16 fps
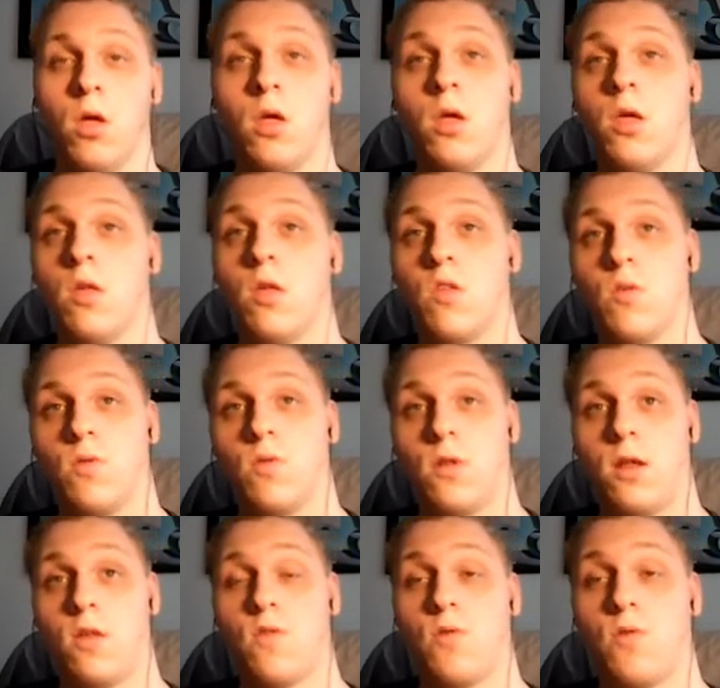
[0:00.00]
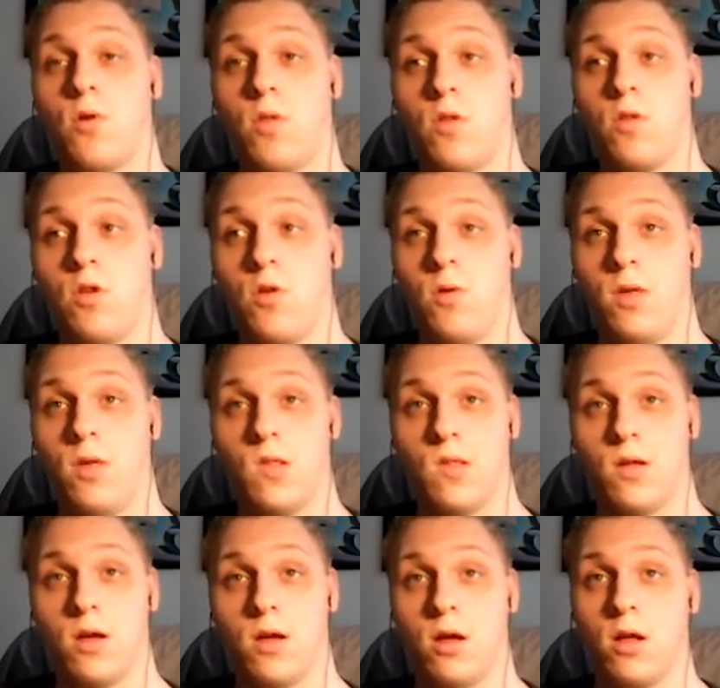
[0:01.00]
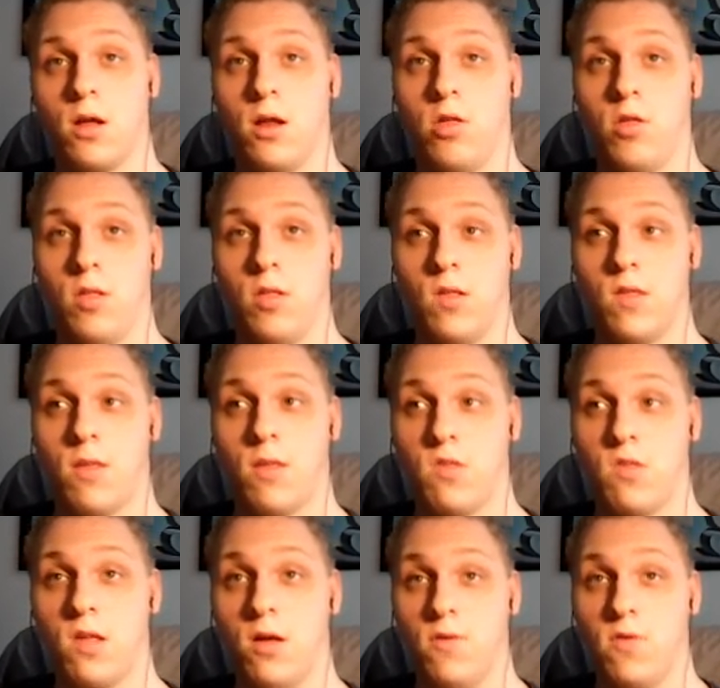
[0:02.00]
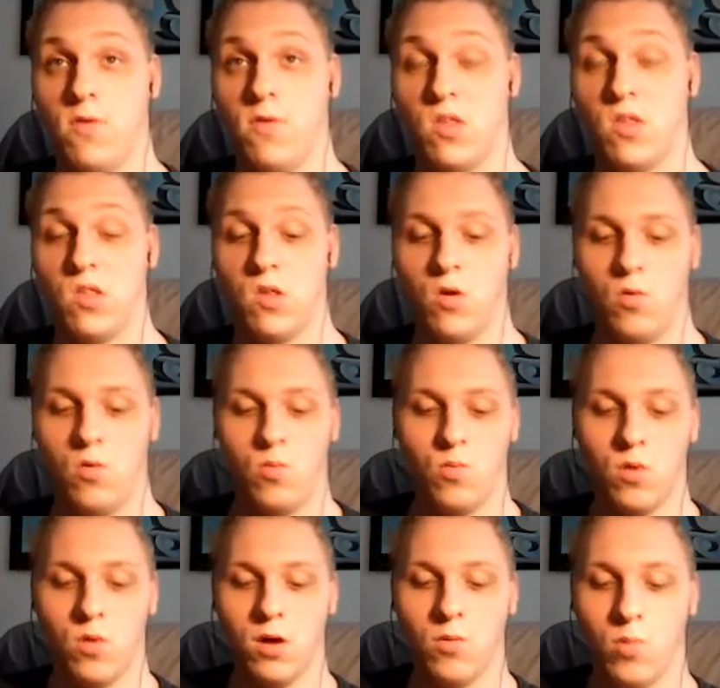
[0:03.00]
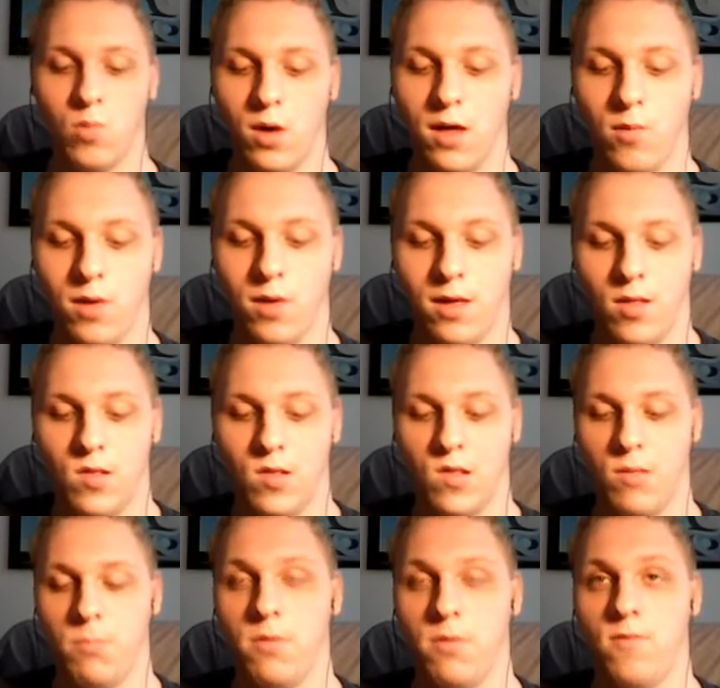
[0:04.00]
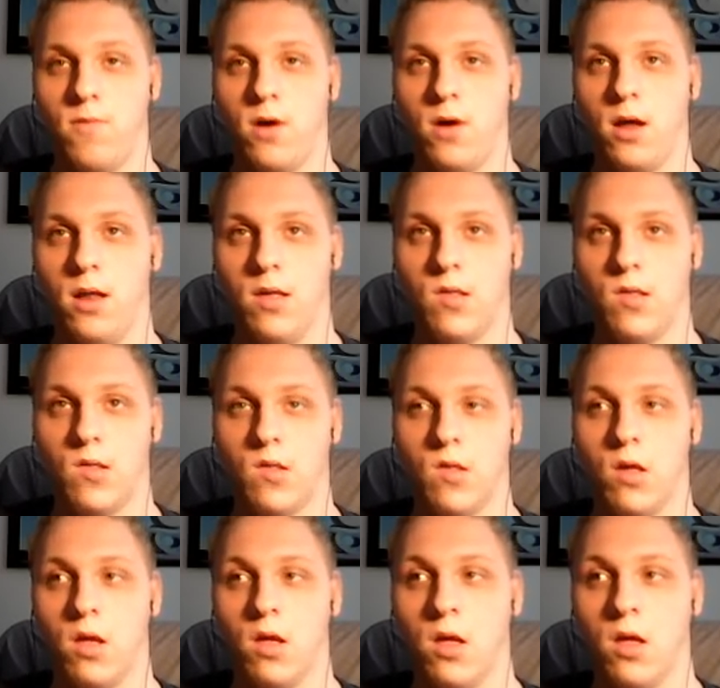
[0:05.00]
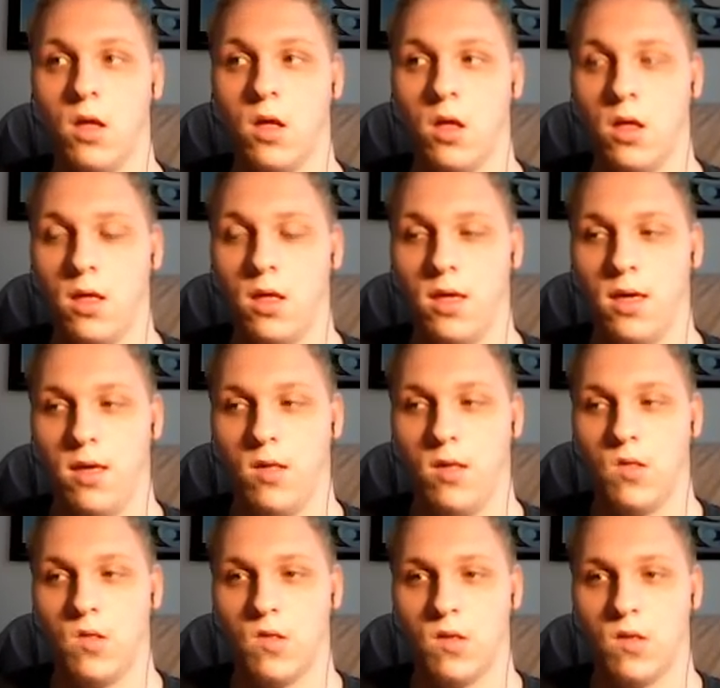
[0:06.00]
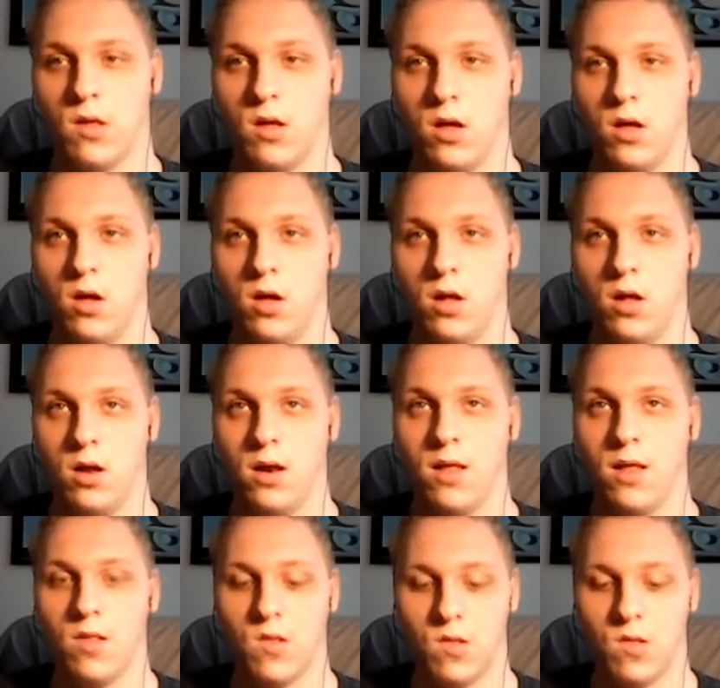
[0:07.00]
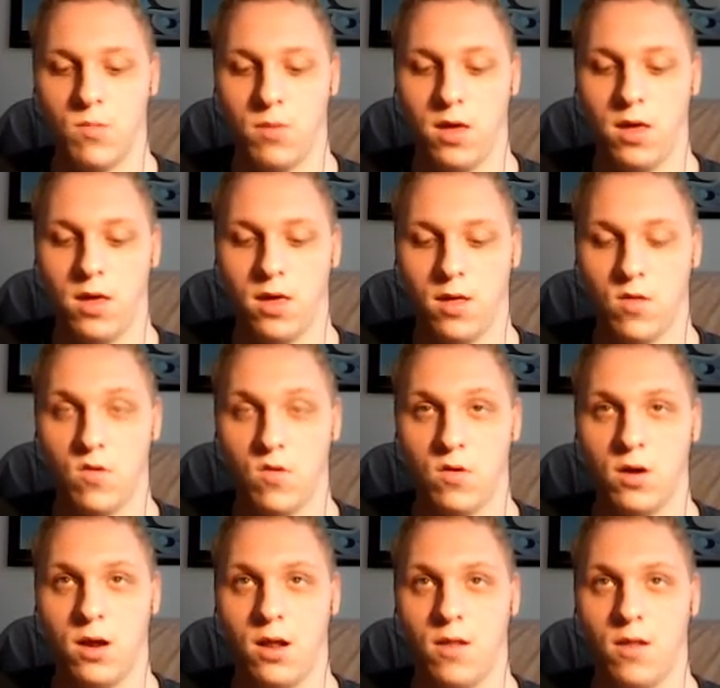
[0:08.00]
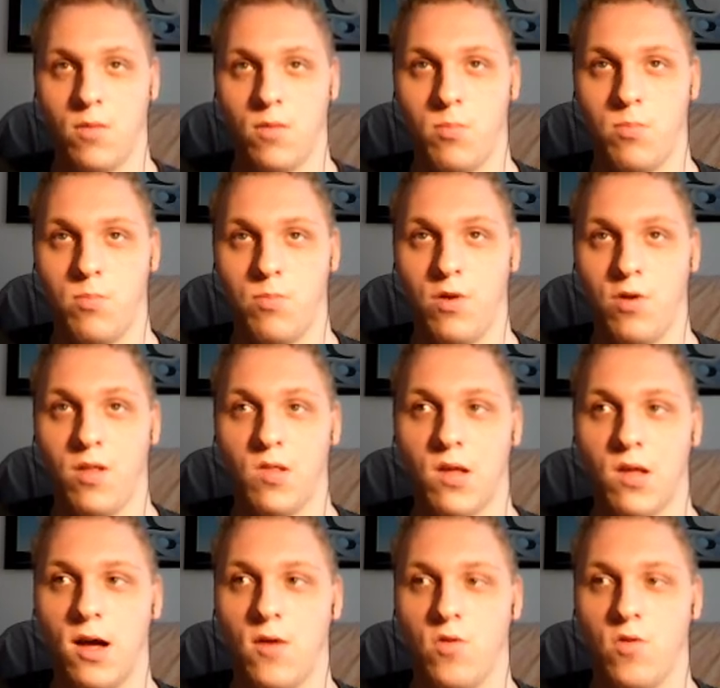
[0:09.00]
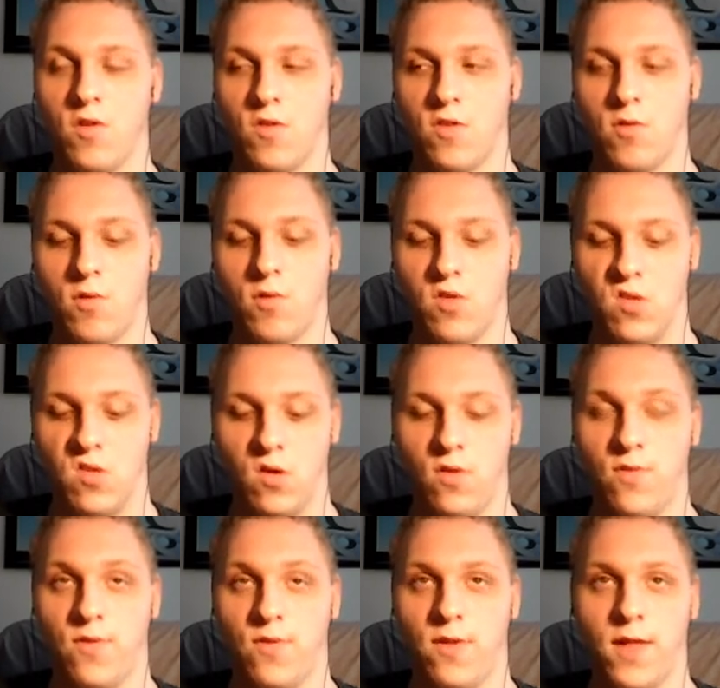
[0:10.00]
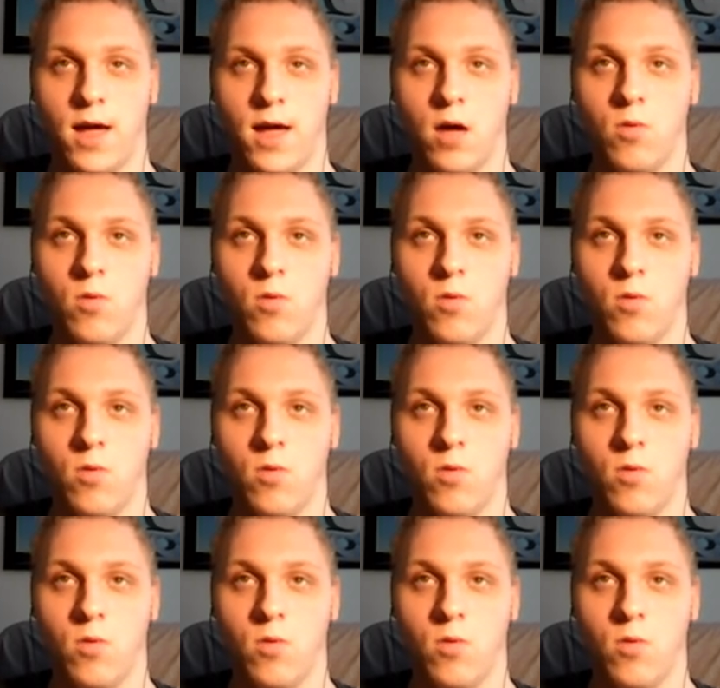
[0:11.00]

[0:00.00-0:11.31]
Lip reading: So the next we're going to do is the calculations themselves. So one way we can simplify this is, let's make it so that it prints out just the result for now.